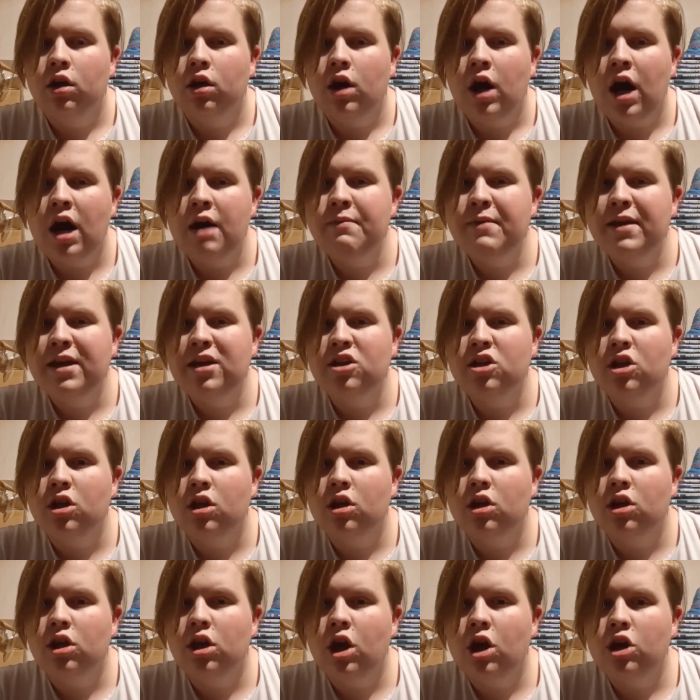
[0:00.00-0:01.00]
I mean,
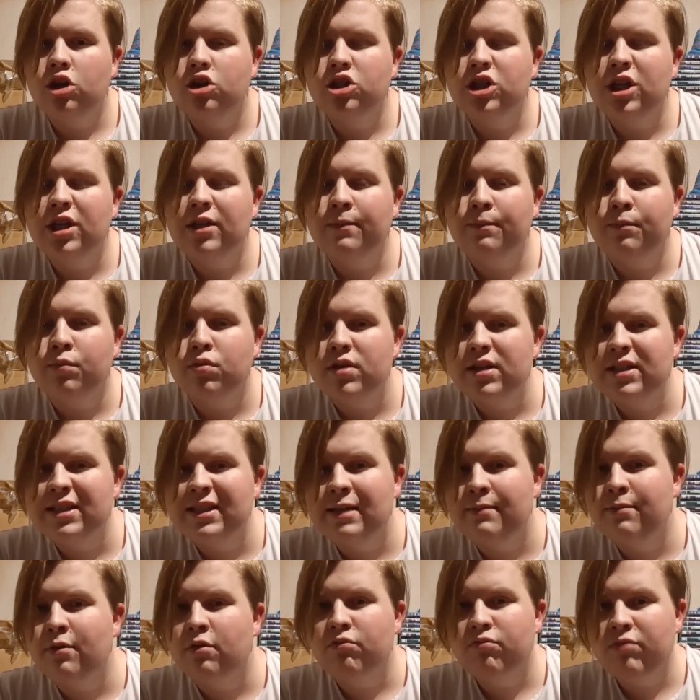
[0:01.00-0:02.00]
she's
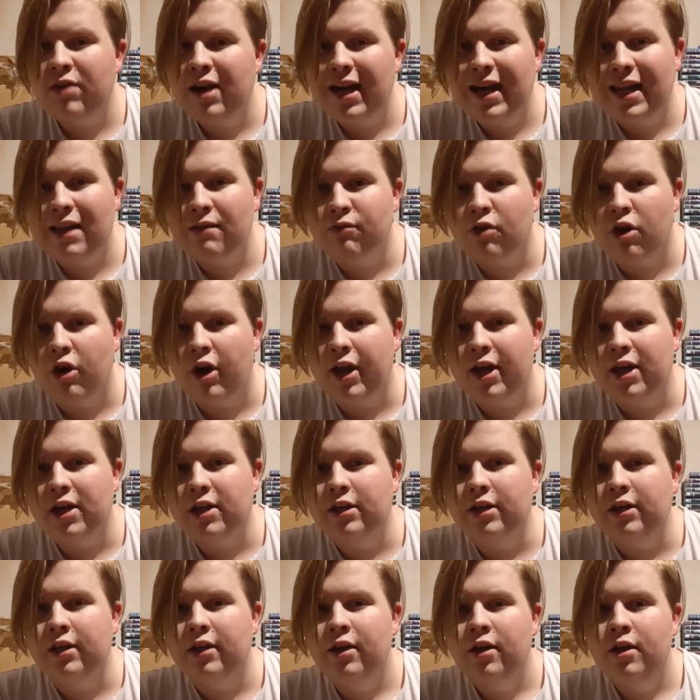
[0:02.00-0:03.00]
pretty, but really,
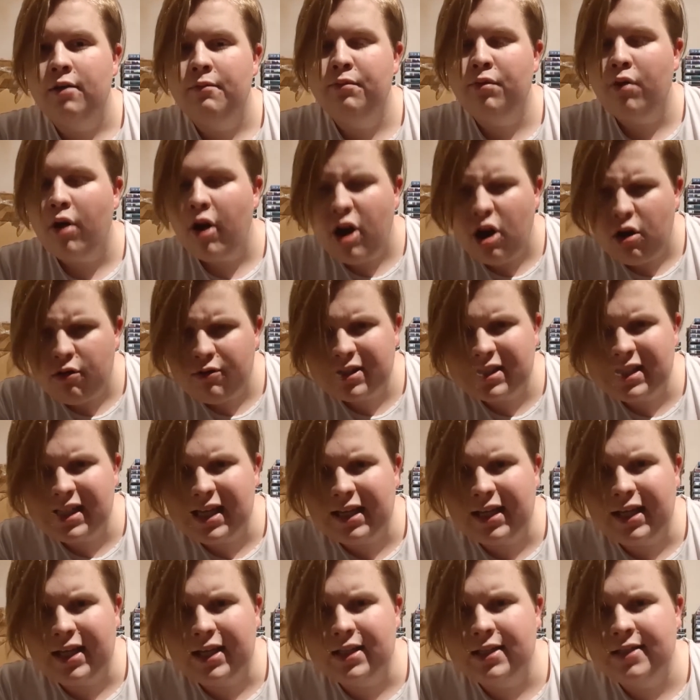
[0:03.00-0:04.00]
Ryan,
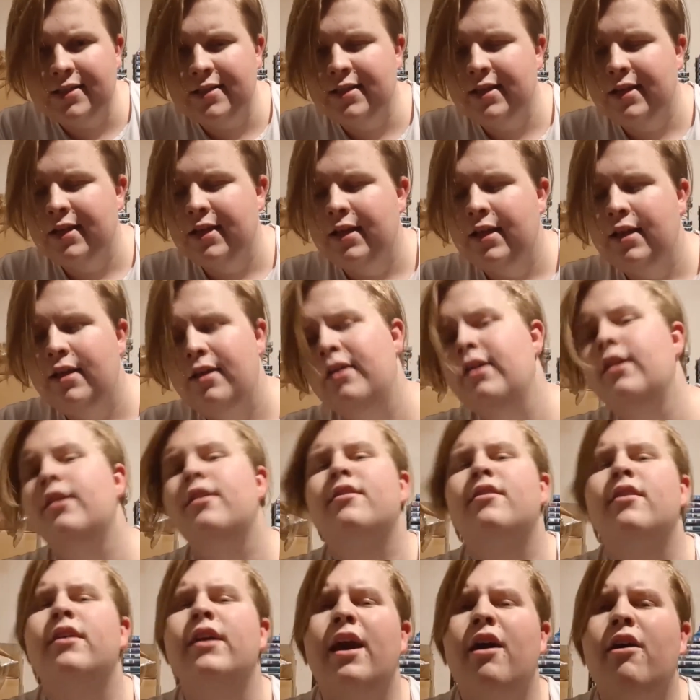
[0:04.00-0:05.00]
priorities.
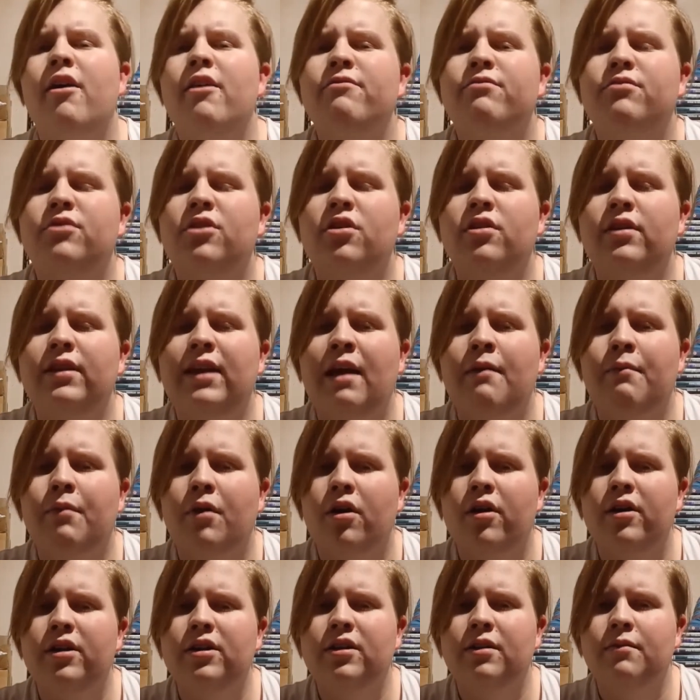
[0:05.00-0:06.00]
So yeah, I couldn't get
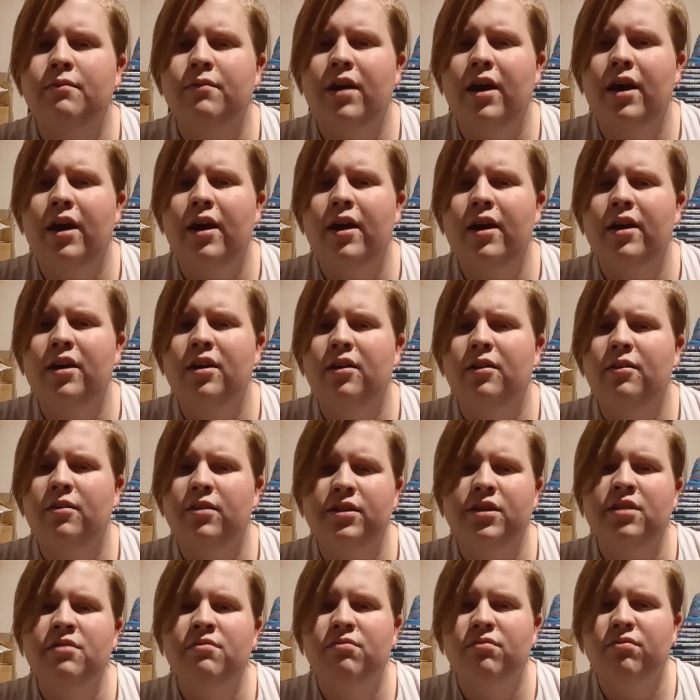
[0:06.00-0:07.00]
behind him there, and
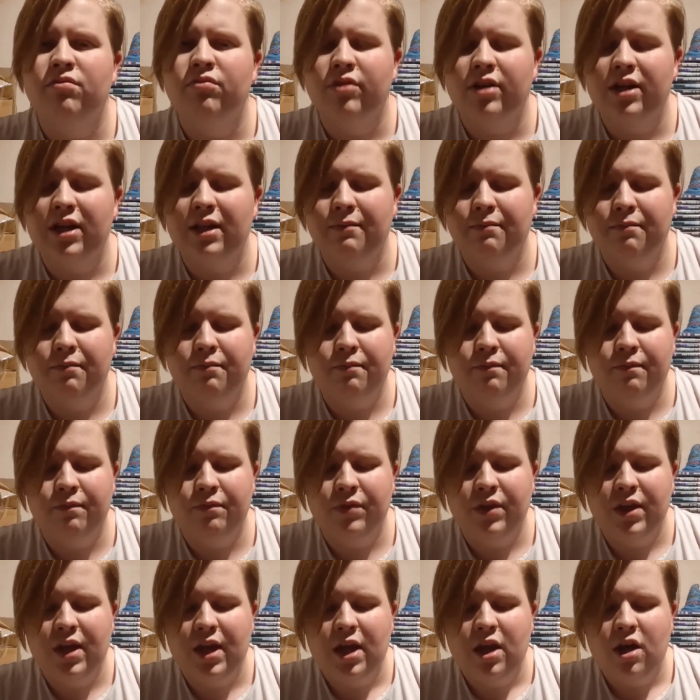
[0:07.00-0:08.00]
I didn't really...
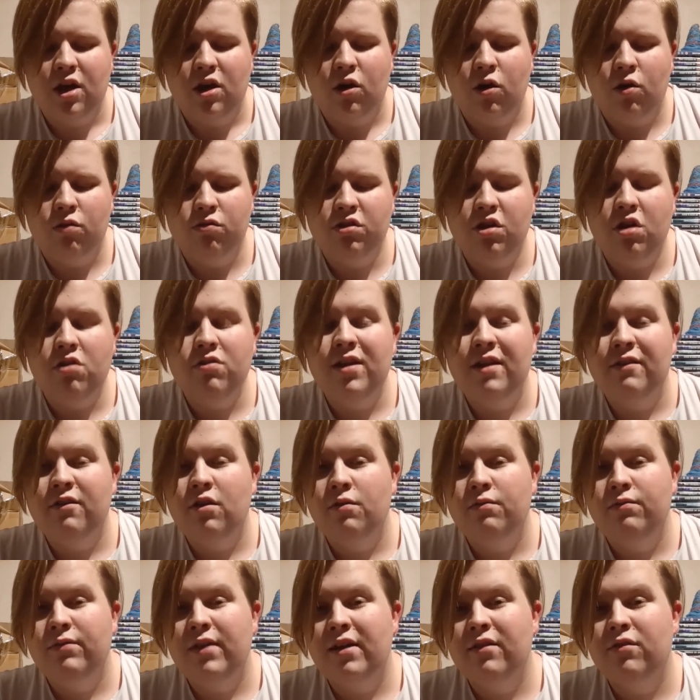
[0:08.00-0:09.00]
Although
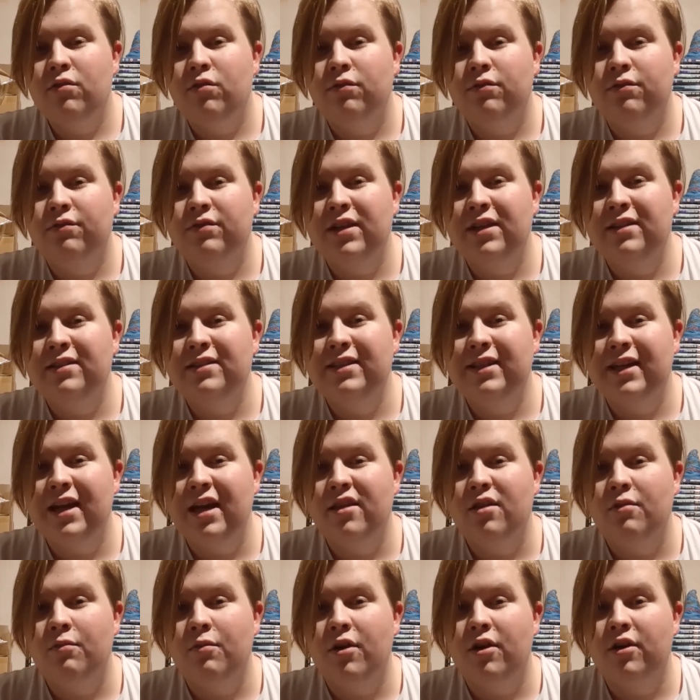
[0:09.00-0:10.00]
their sort of scenes
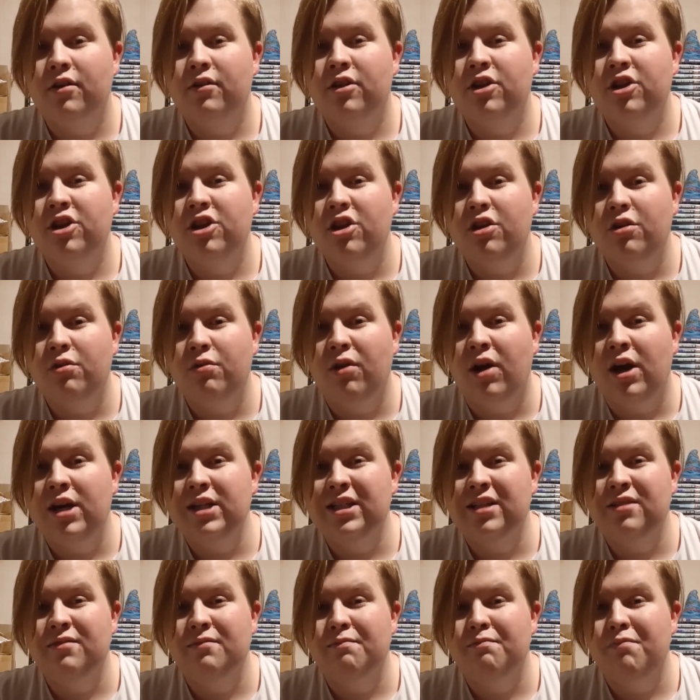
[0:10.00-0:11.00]
together were cute, I
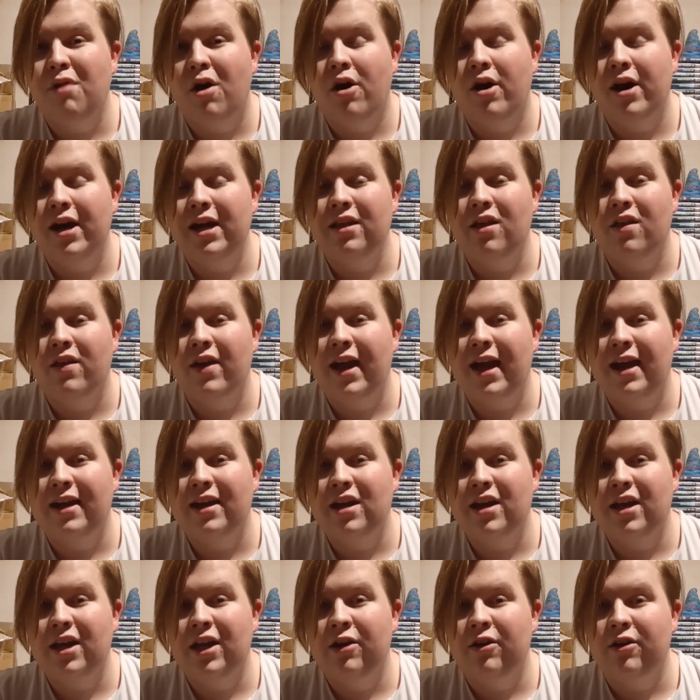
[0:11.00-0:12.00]
didn't buy that they had
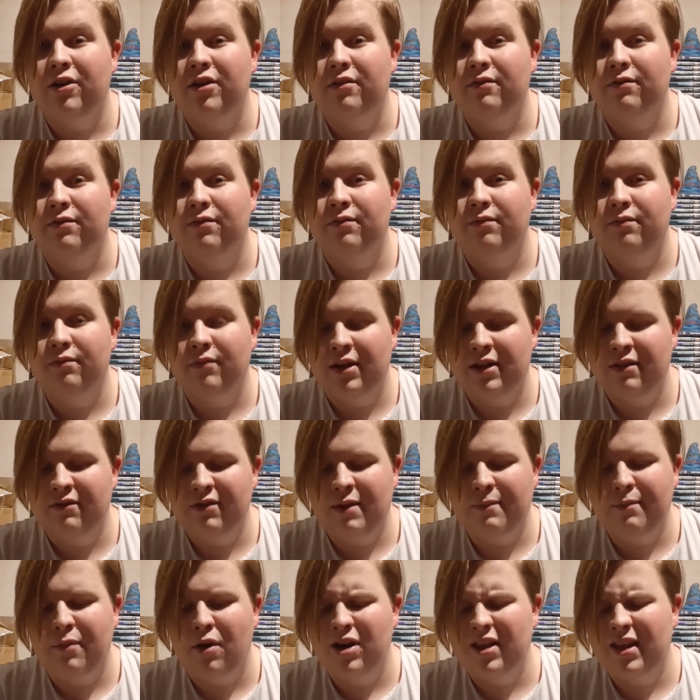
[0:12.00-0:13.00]
any kind of... I didn't
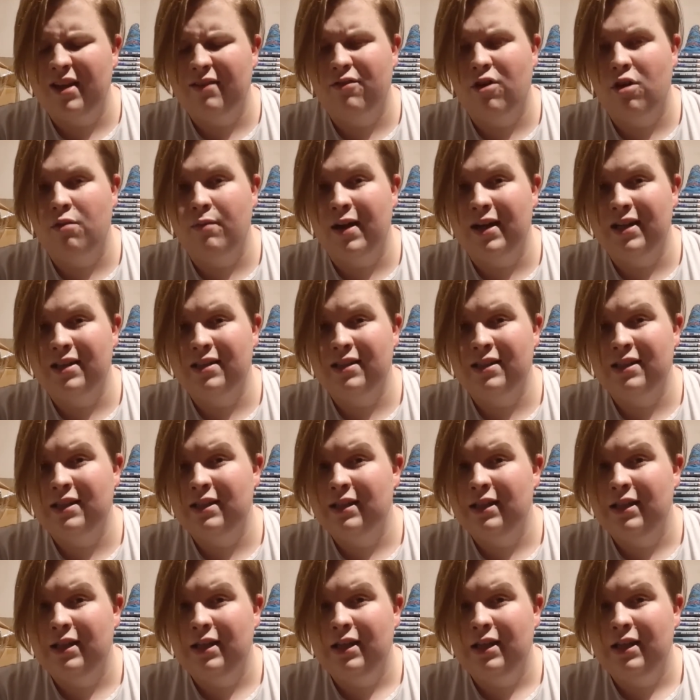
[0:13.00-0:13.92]
really buy their romance.